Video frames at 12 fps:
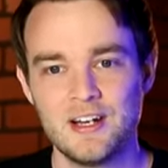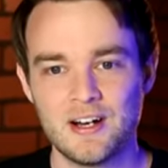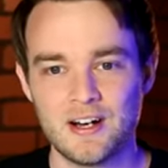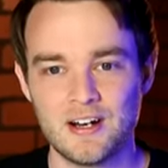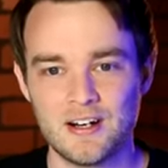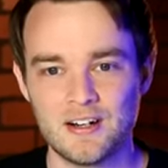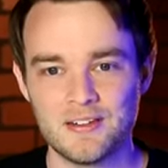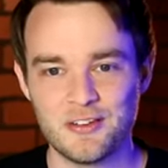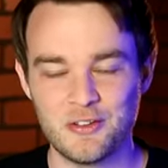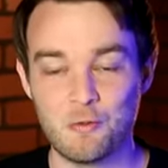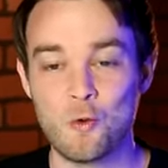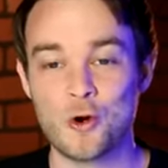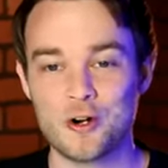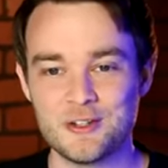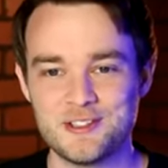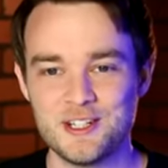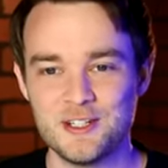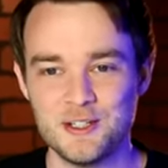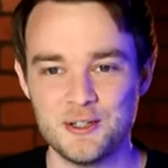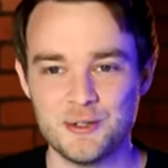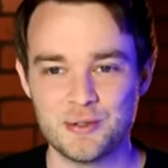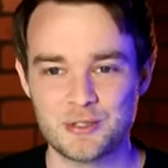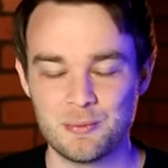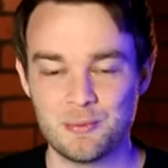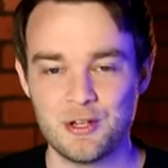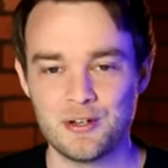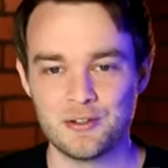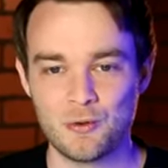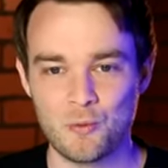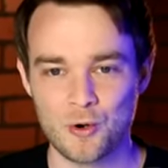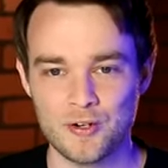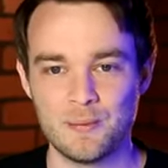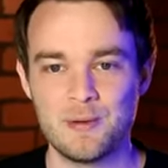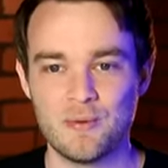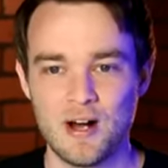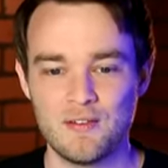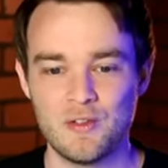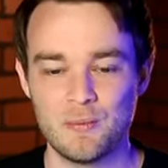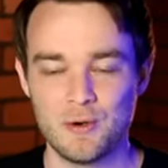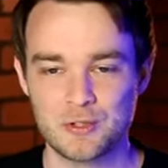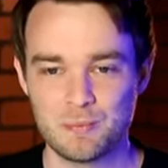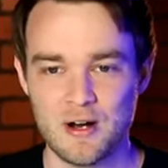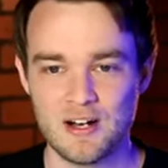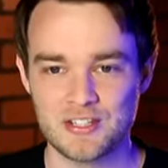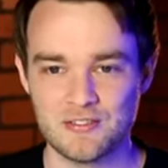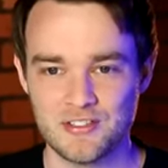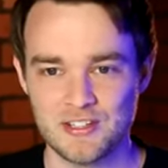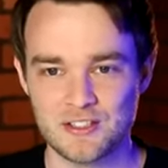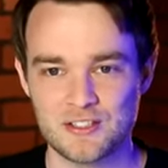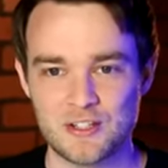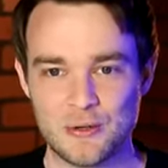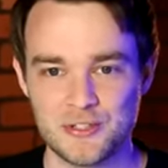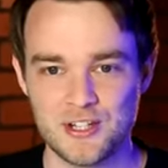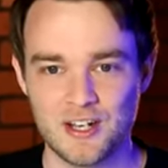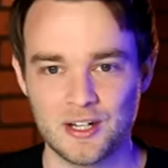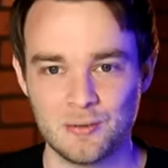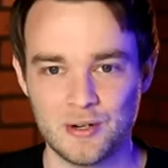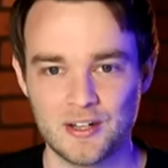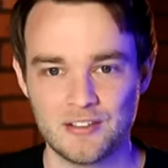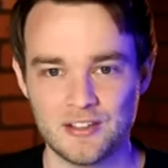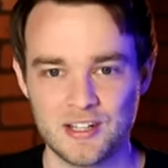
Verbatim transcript: uh, word to use, the the word that people have the most positive things associated with,